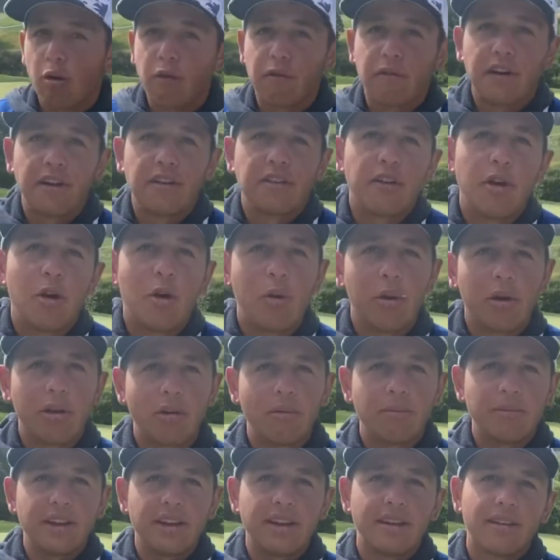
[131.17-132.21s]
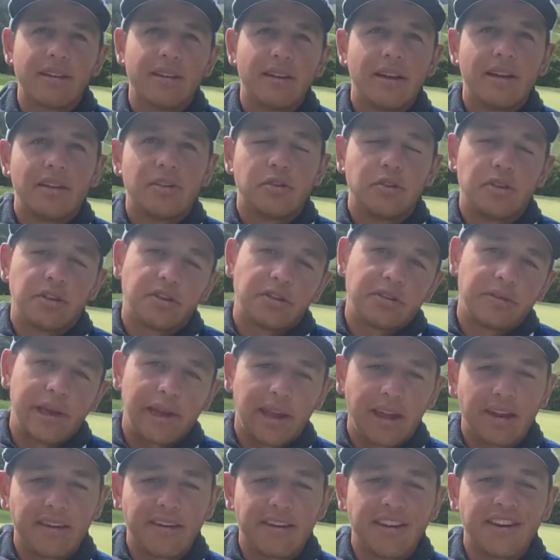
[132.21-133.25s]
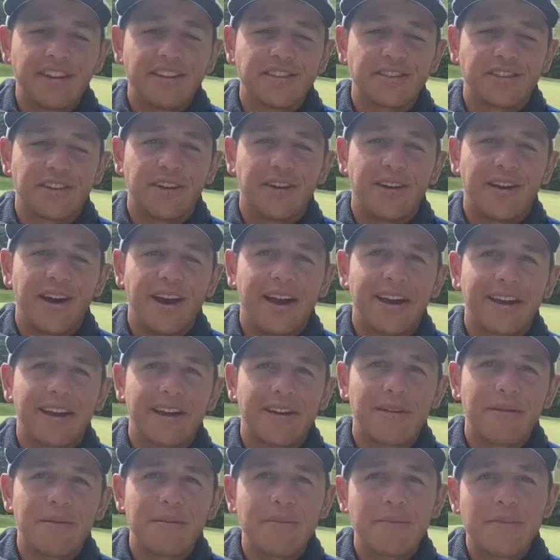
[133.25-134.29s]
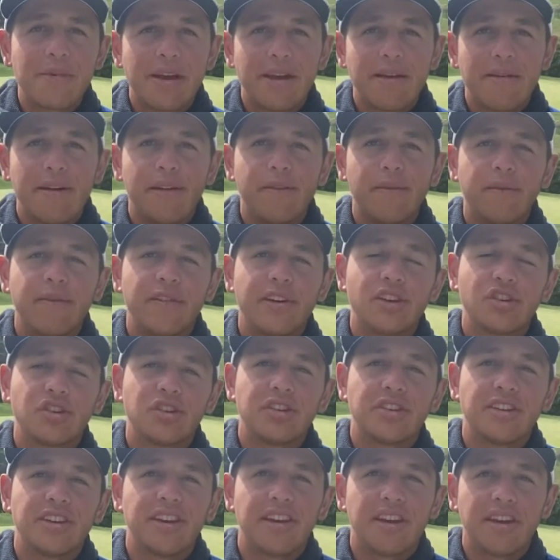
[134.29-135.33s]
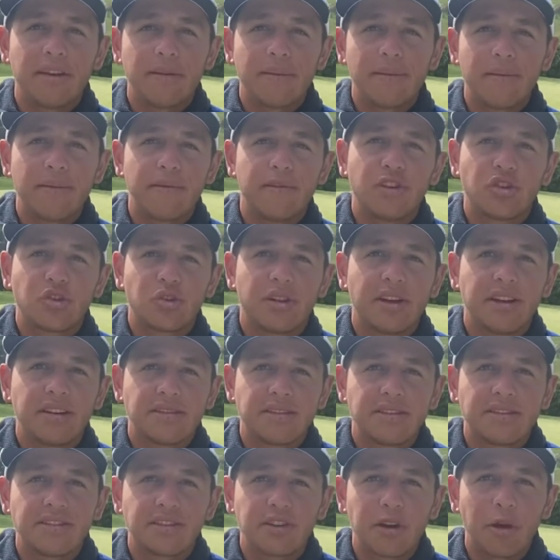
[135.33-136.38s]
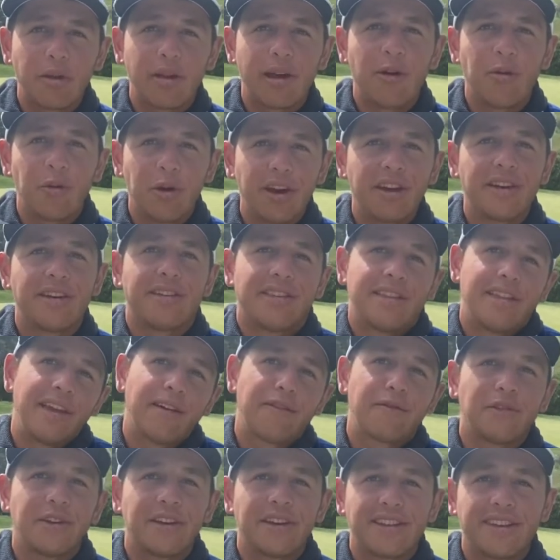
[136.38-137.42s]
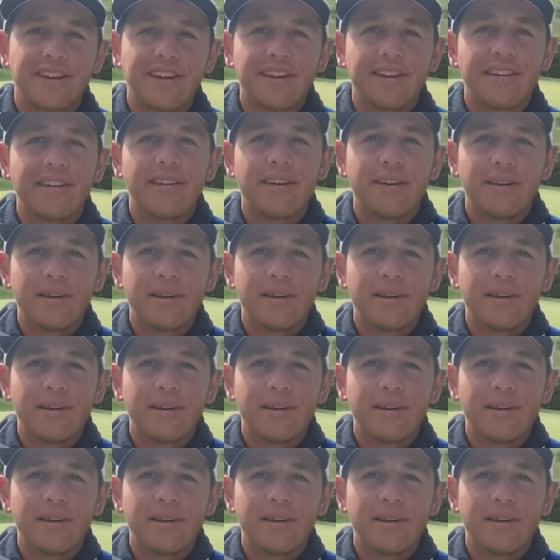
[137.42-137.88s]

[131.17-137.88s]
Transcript: if I don't, it'll be just like I did. So I kind of envisioned it and visualized it to go that way, and thankfully it did.